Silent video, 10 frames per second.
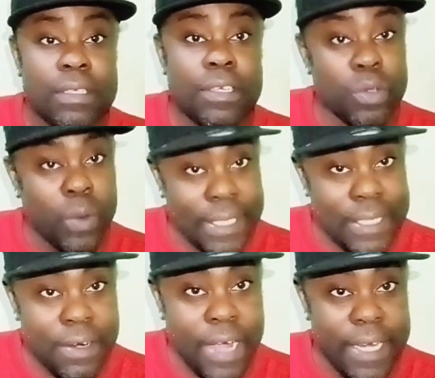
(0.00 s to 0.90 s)
You know what is
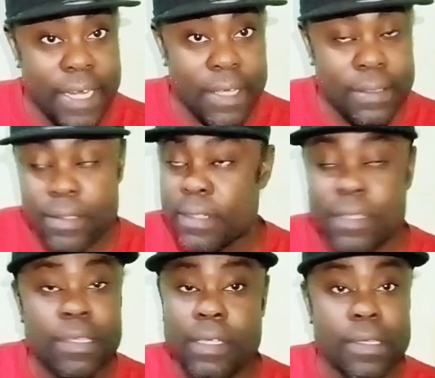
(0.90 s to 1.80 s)
a grinder?
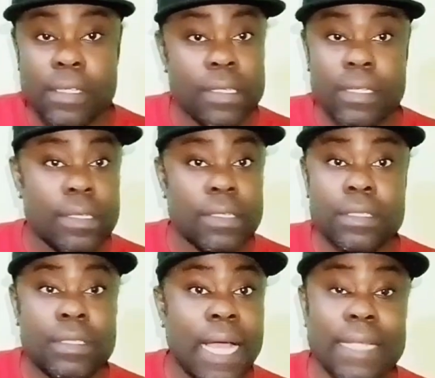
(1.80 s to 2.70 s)

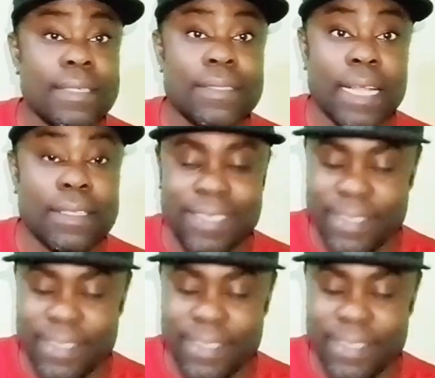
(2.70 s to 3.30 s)
That is not.